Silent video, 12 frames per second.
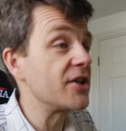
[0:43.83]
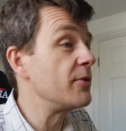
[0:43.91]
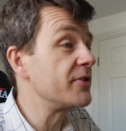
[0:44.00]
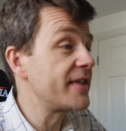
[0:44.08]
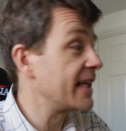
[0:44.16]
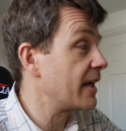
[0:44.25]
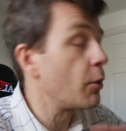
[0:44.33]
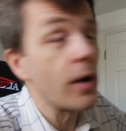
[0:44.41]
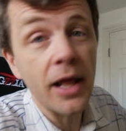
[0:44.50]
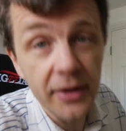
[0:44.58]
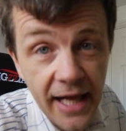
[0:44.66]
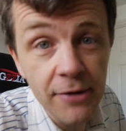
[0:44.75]
Don't think, oh
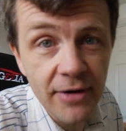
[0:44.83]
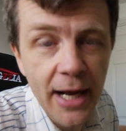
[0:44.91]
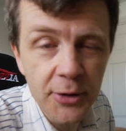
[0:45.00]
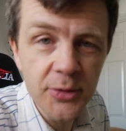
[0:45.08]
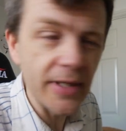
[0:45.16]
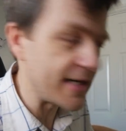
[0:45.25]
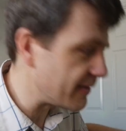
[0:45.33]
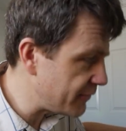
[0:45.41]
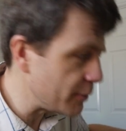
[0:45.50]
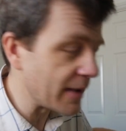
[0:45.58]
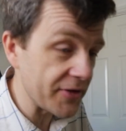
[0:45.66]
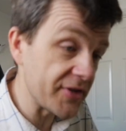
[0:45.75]
well, I'll get round to it in a
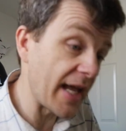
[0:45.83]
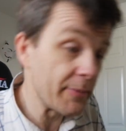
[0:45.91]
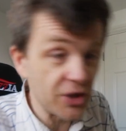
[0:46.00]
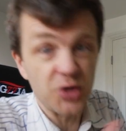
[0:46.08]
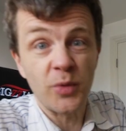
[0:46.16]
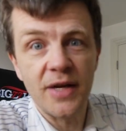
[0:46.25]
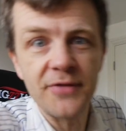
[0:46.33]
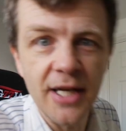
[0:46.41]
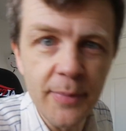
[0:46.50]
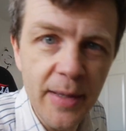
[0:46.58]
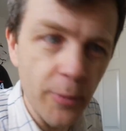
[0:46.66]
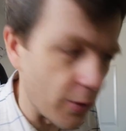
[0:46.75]
few months' time, just when I've
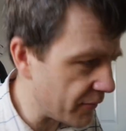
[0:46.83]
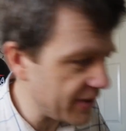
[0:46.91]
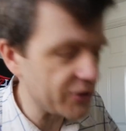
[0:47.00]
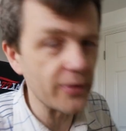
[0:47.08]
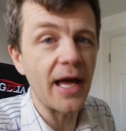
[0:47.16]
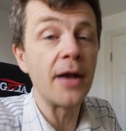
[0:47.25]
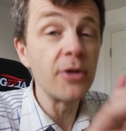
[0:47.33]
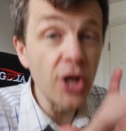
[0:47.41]
done a bit more of this or that.